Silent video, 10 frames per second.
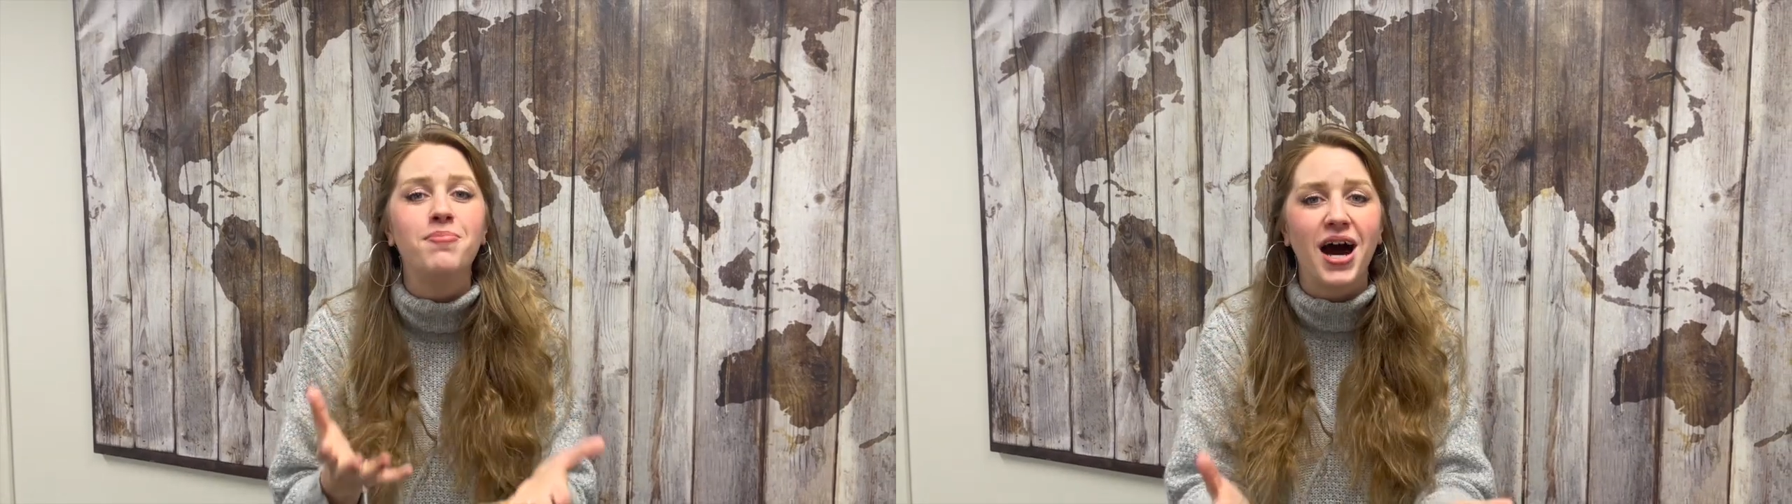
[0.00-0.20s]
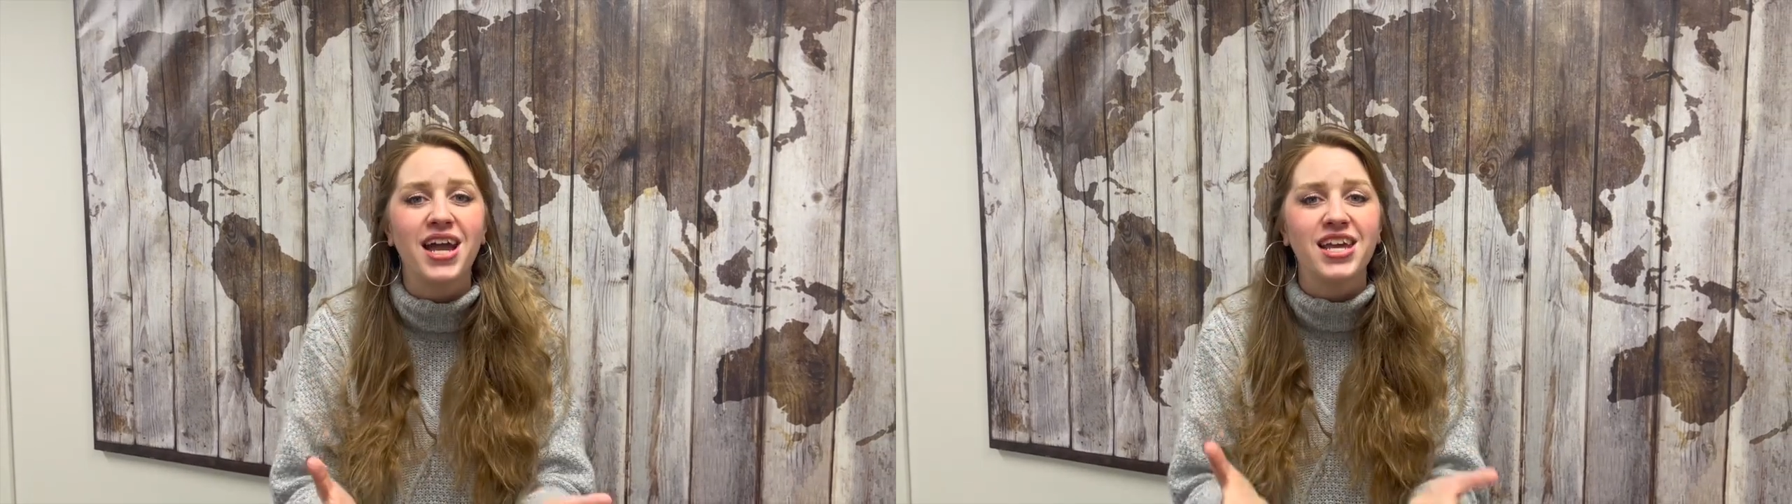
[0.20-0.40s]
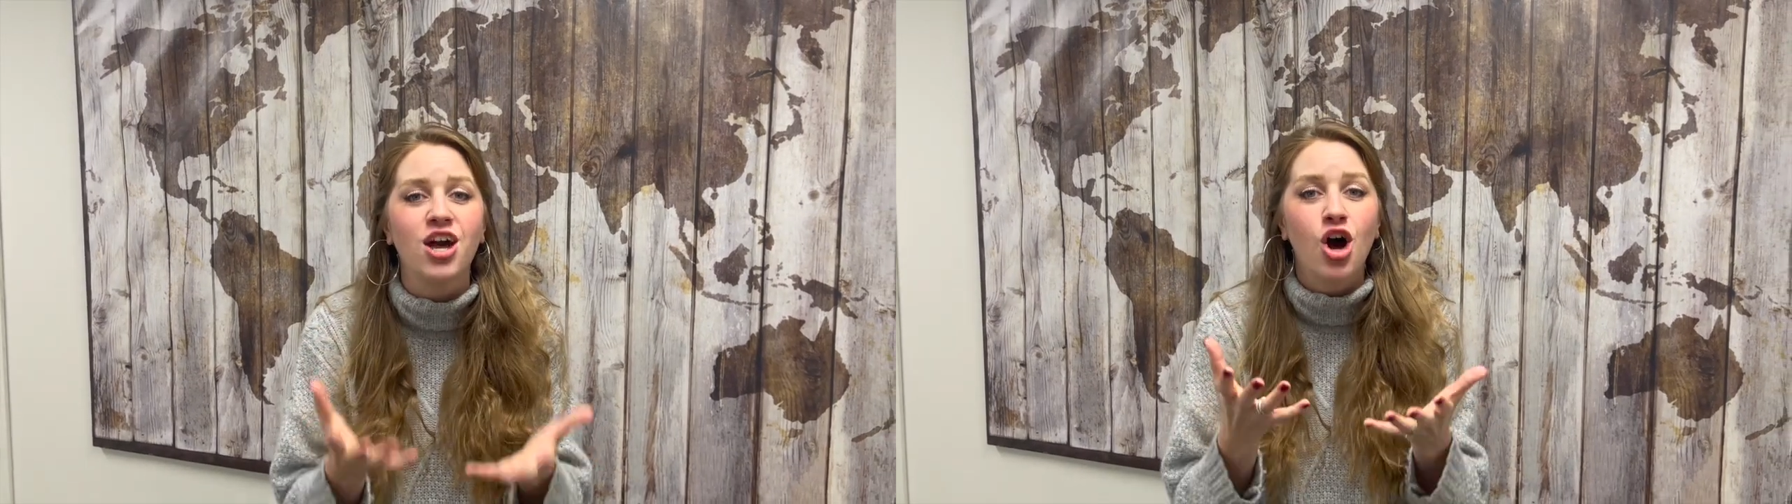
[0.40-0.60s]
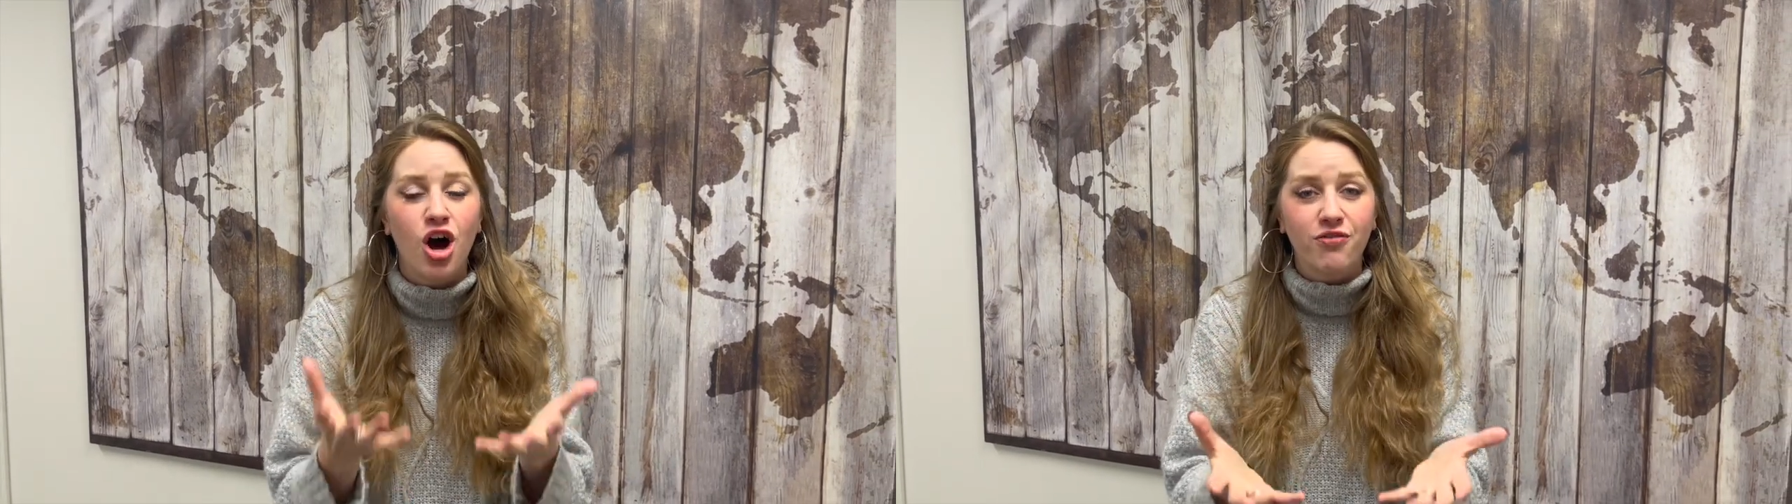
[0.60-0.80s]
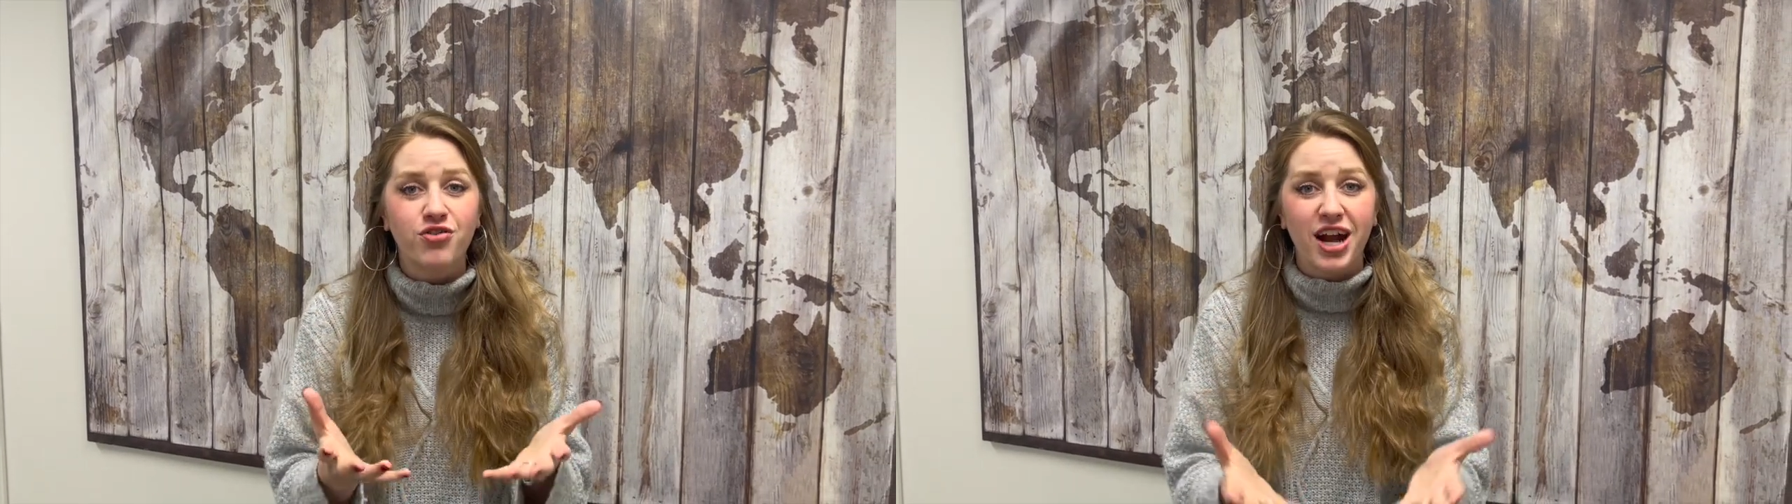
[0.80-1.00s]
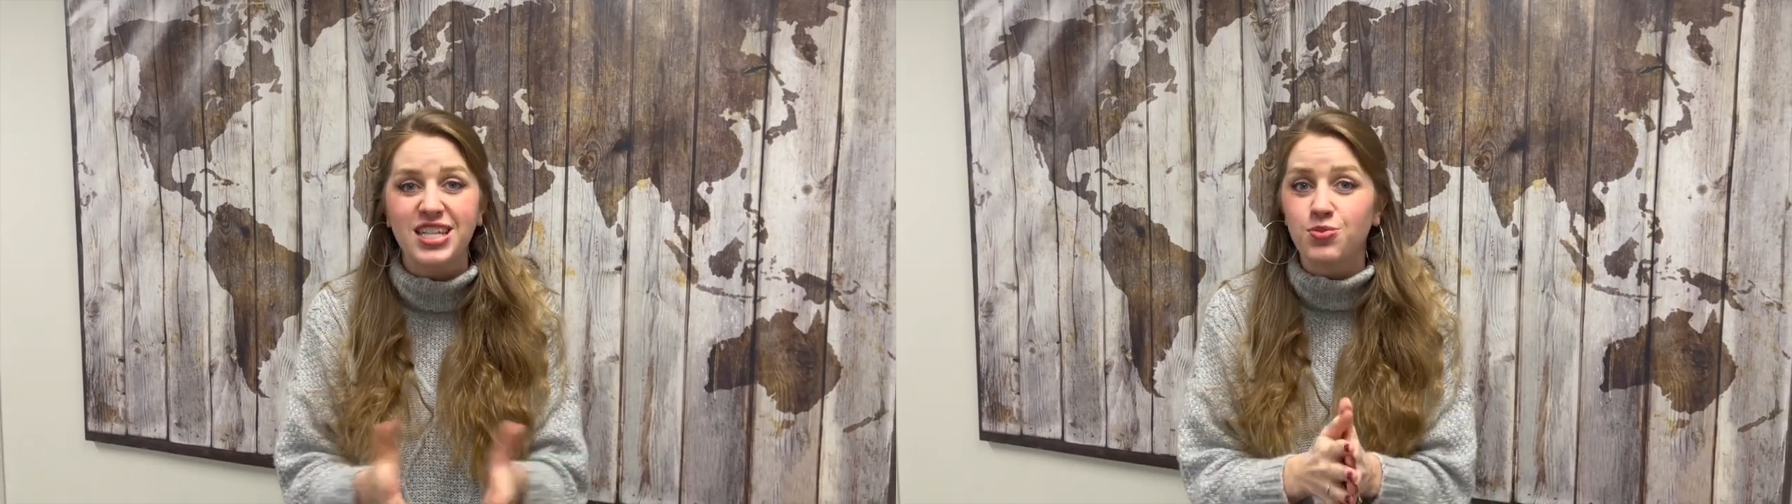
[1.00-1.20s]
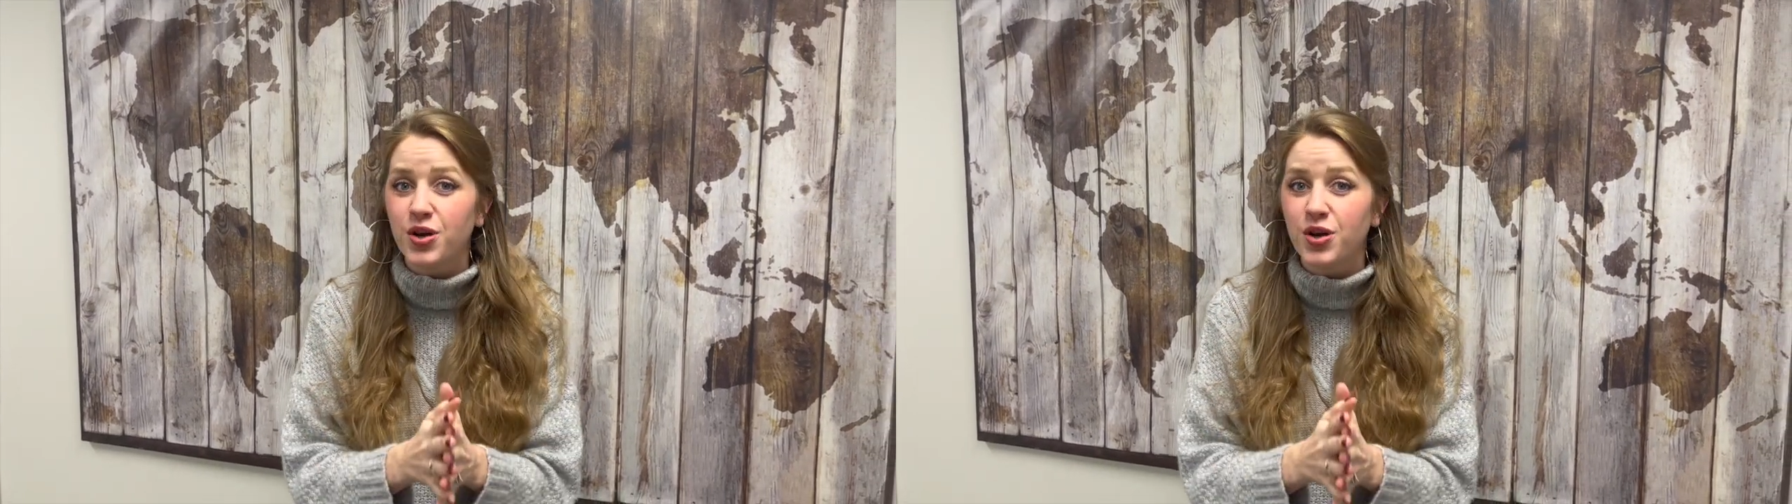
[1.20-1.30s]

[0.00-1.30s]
body of Christ.